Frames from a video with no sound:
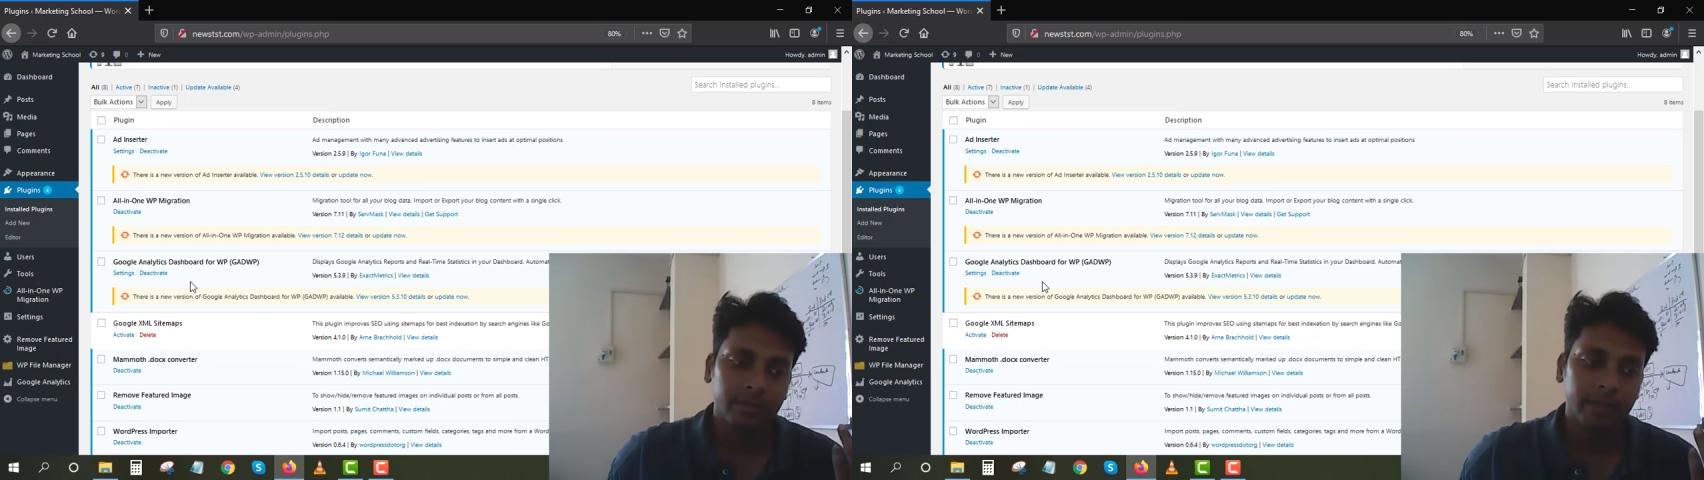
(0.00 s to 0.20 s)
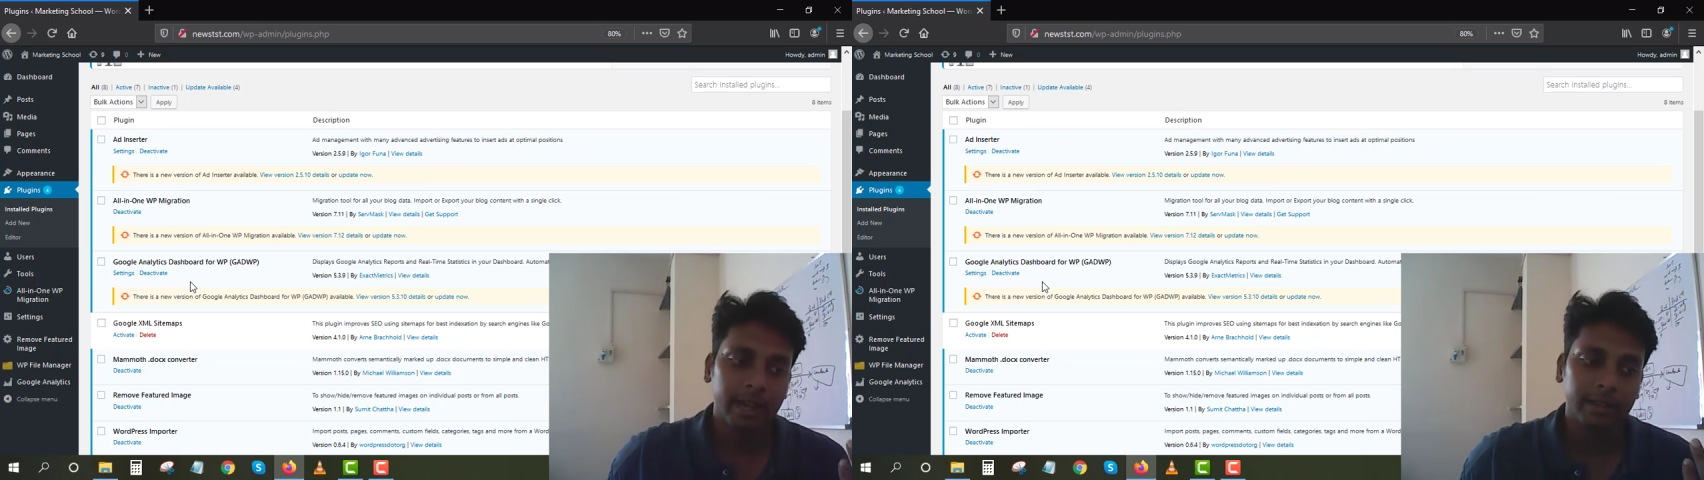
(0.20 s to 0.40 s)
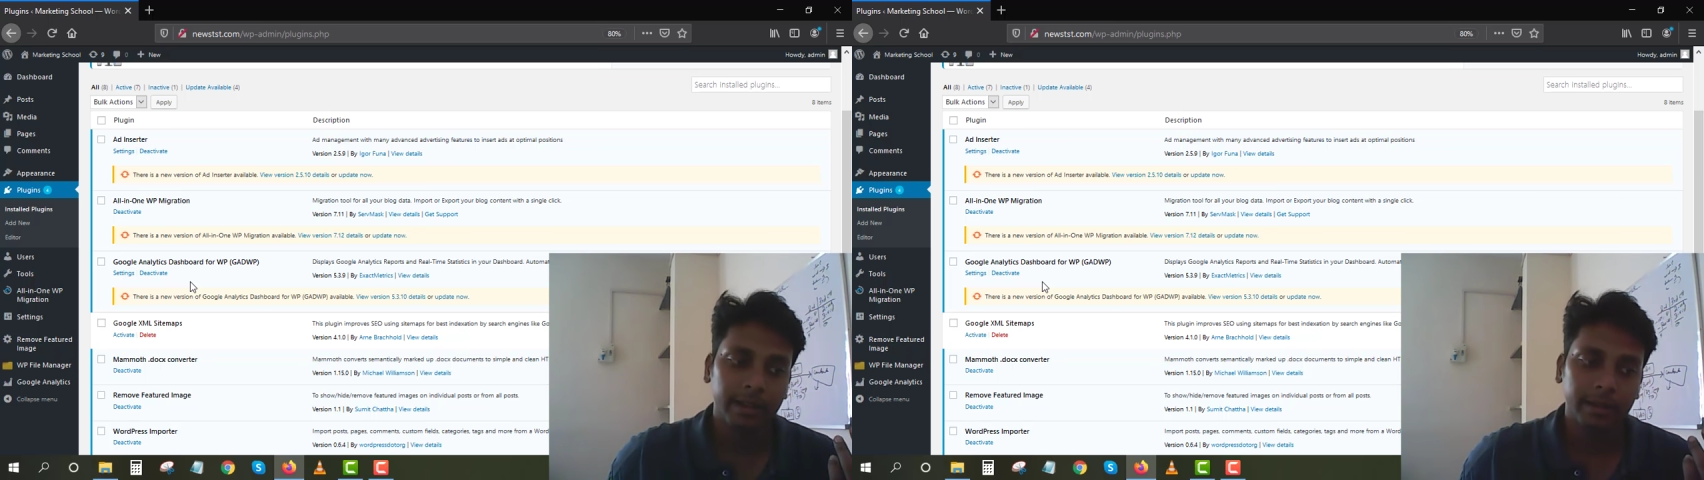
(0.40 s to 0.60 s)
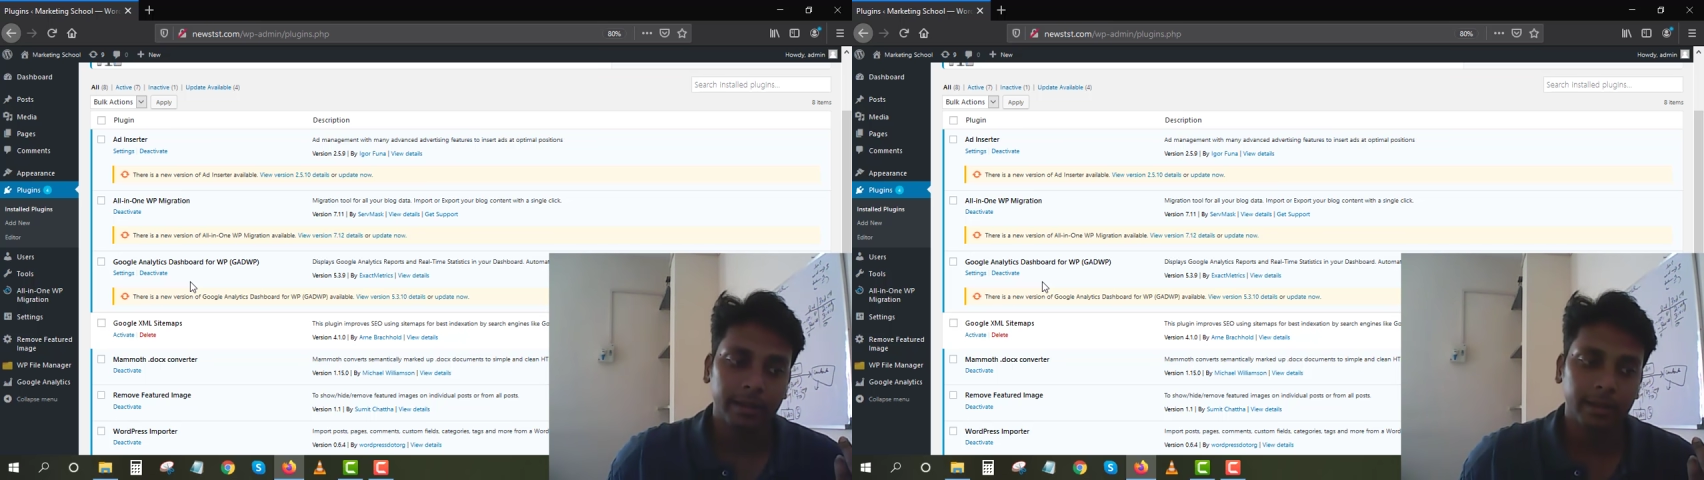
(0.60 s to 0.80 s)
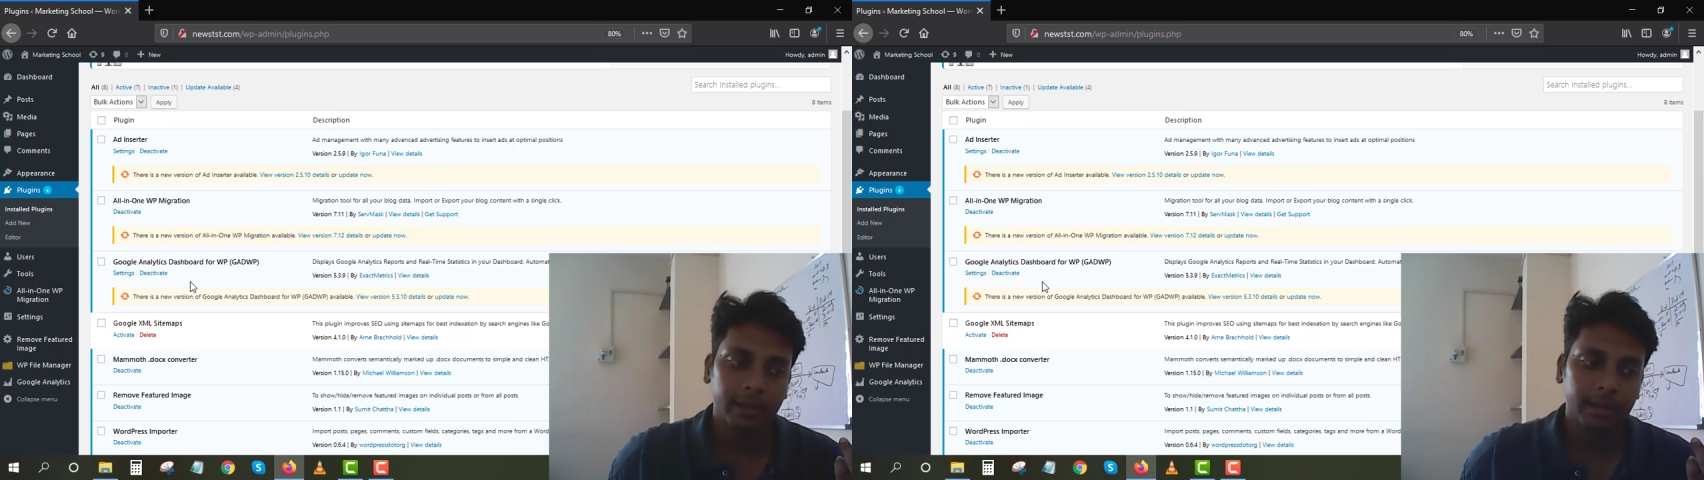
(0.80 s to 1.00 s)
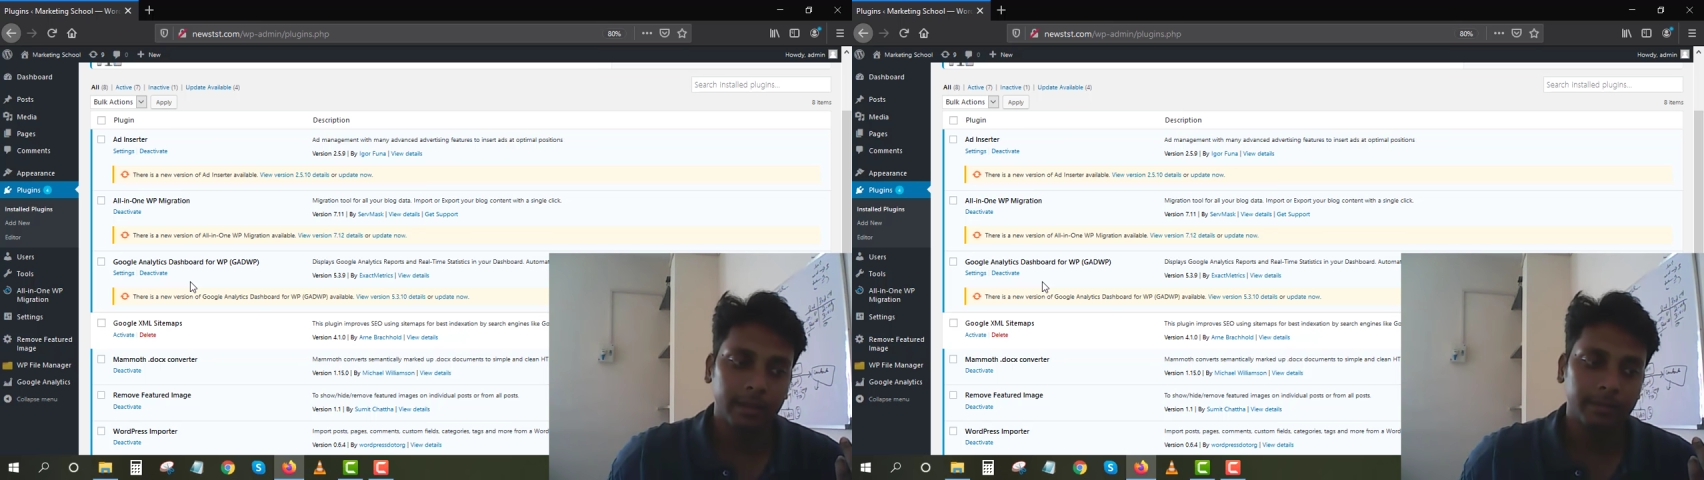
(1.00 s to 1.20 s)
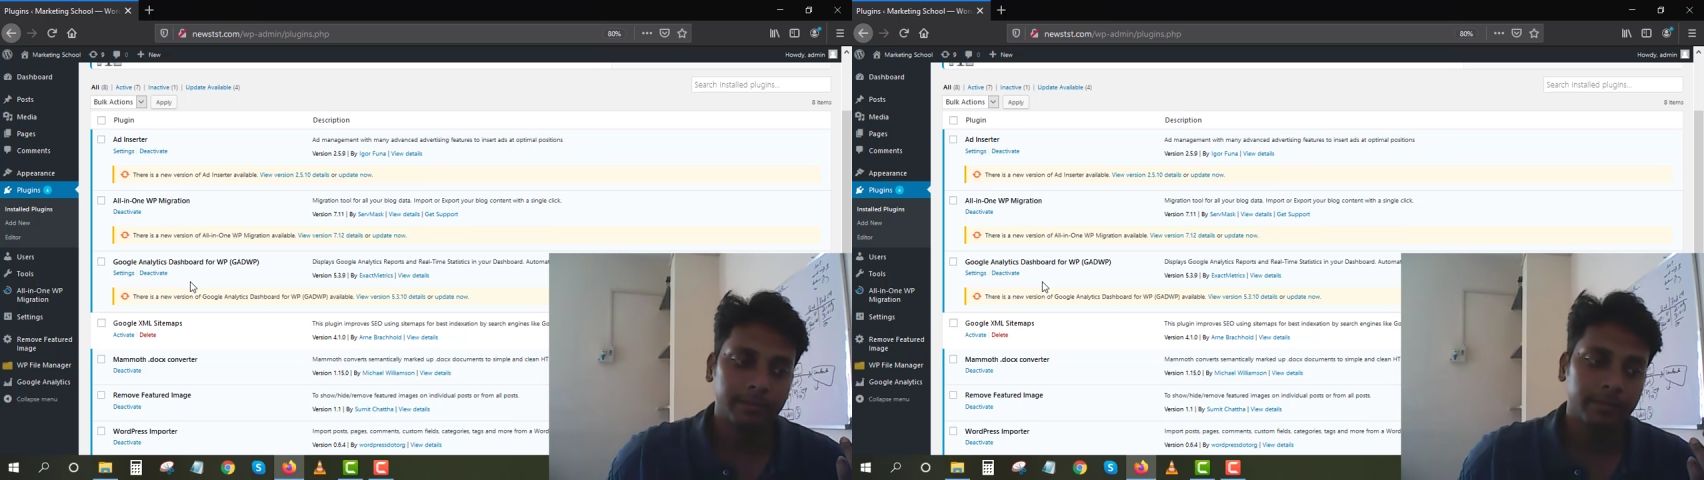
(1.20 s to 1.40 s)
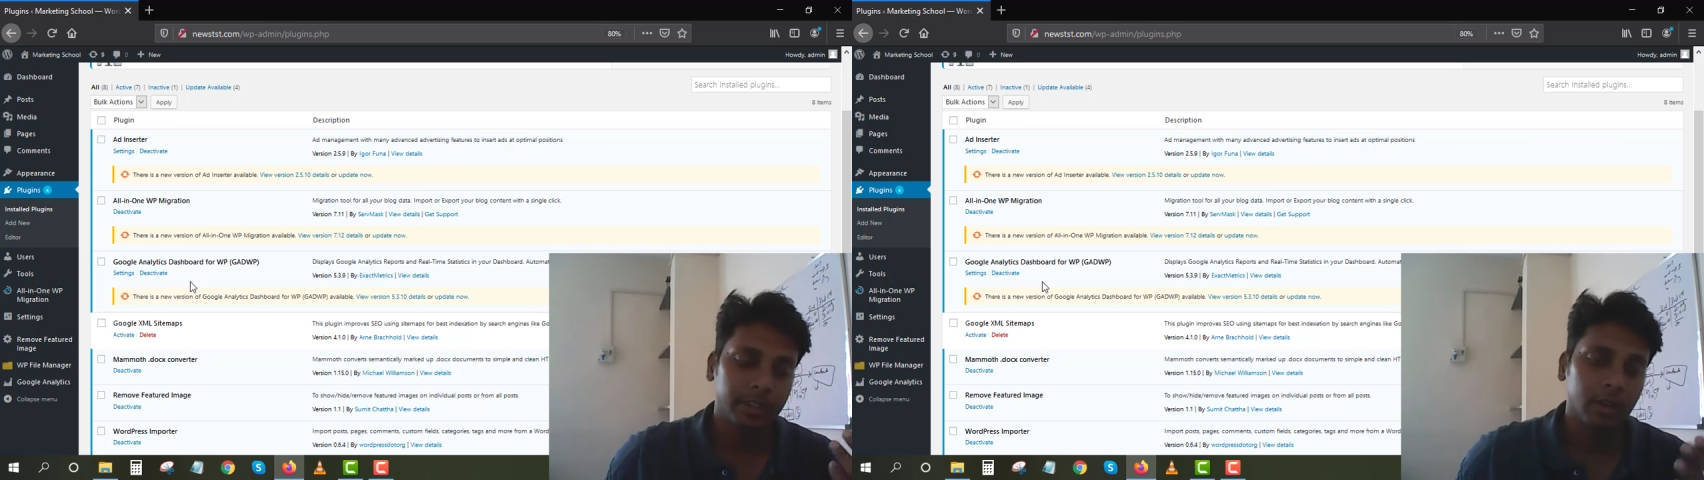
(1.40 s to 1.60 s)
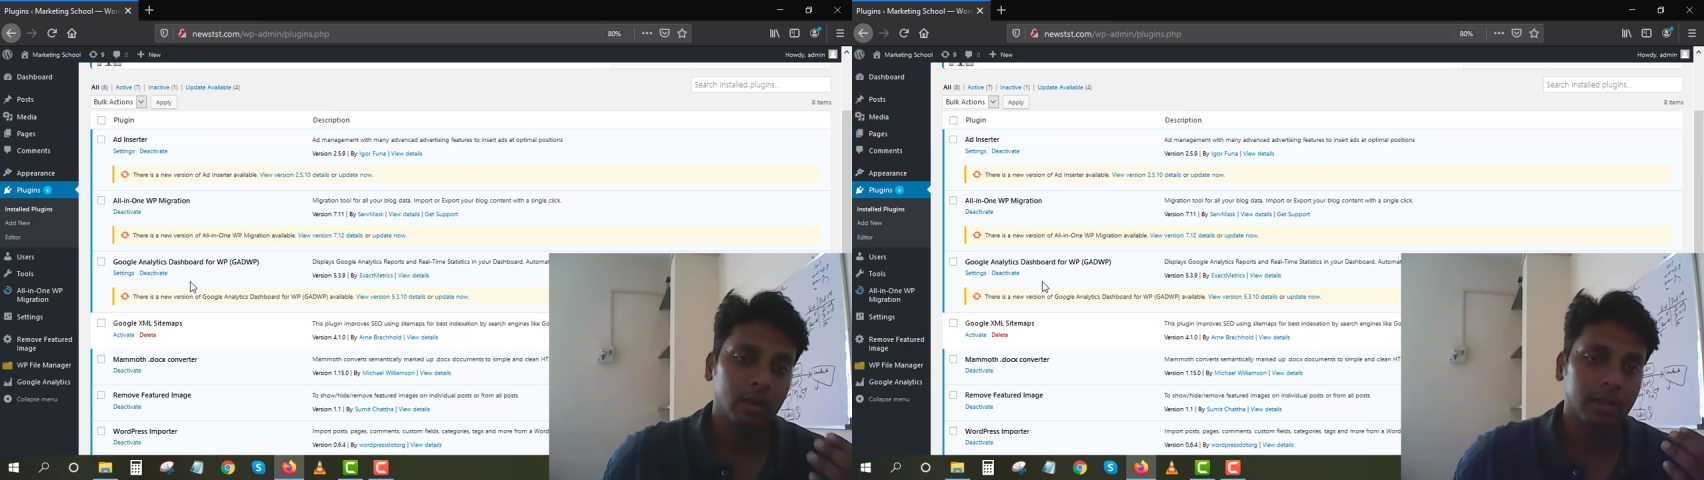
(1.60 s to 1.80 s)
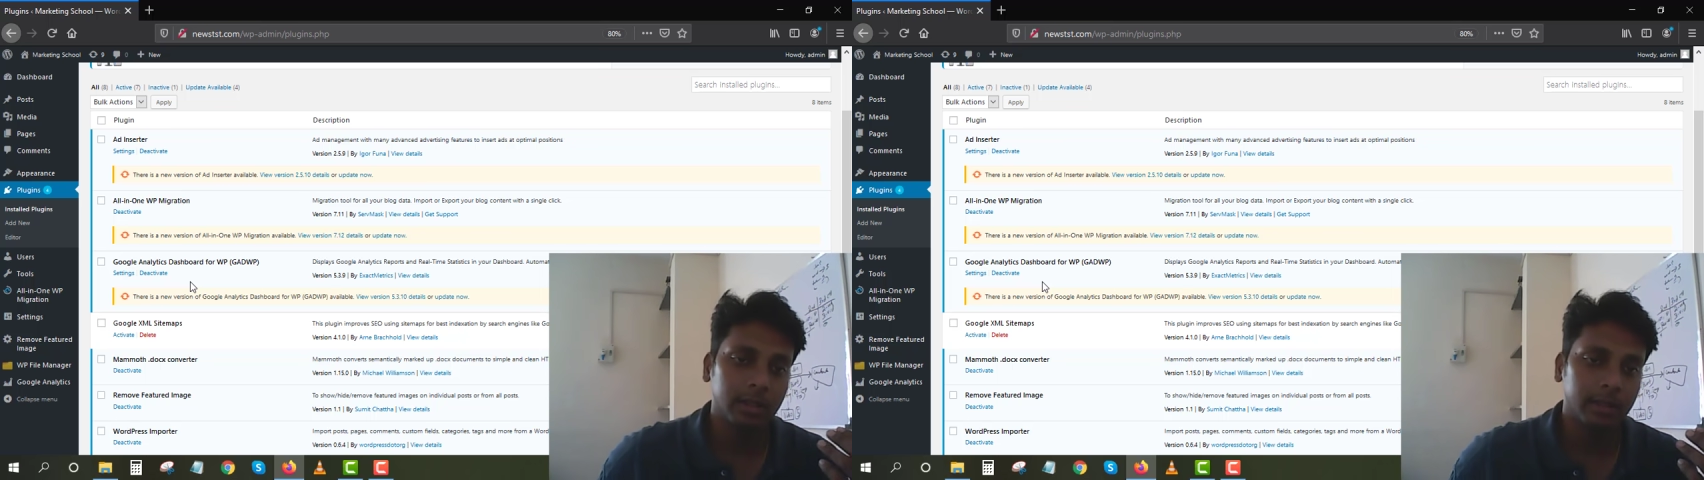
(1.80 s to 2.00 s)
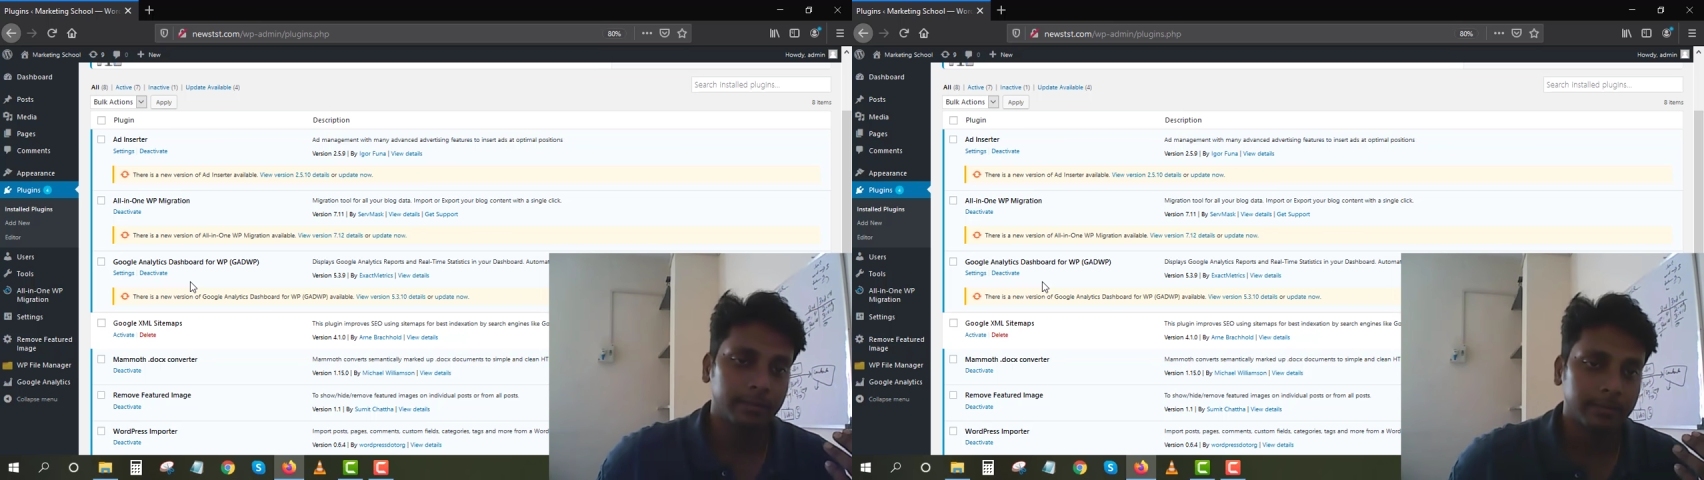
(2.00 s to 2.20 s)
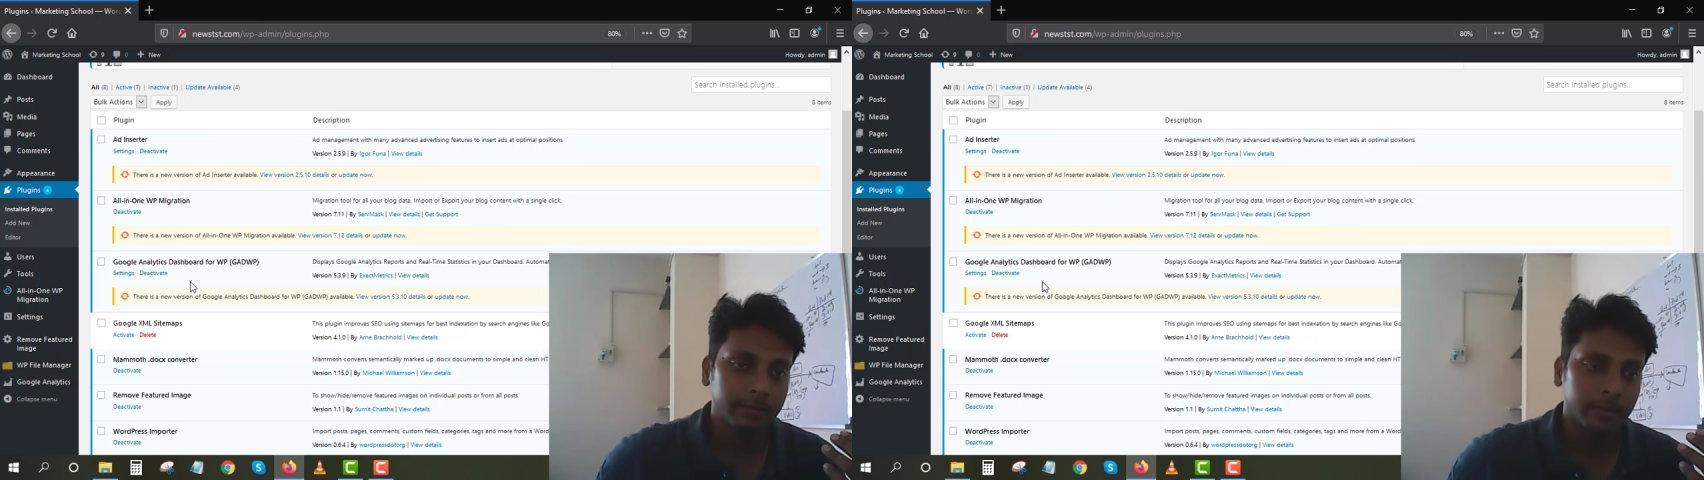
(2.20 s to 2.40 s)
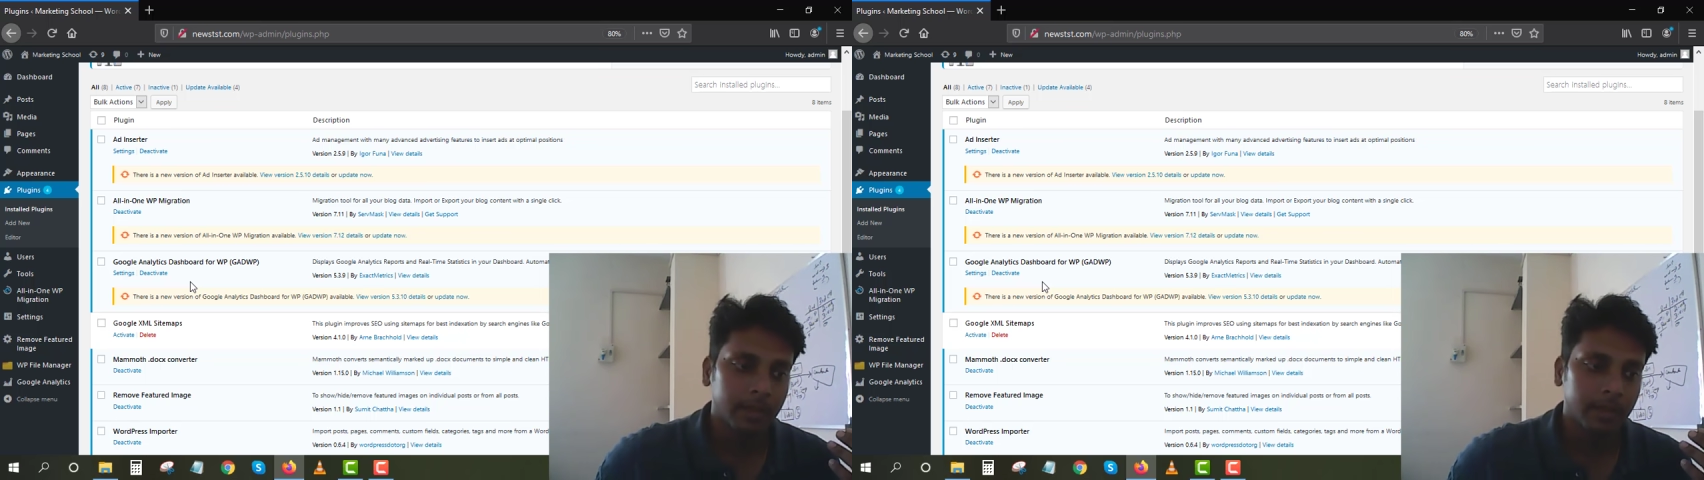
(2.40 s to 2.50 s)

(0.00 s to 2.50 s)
that they um, they're not um,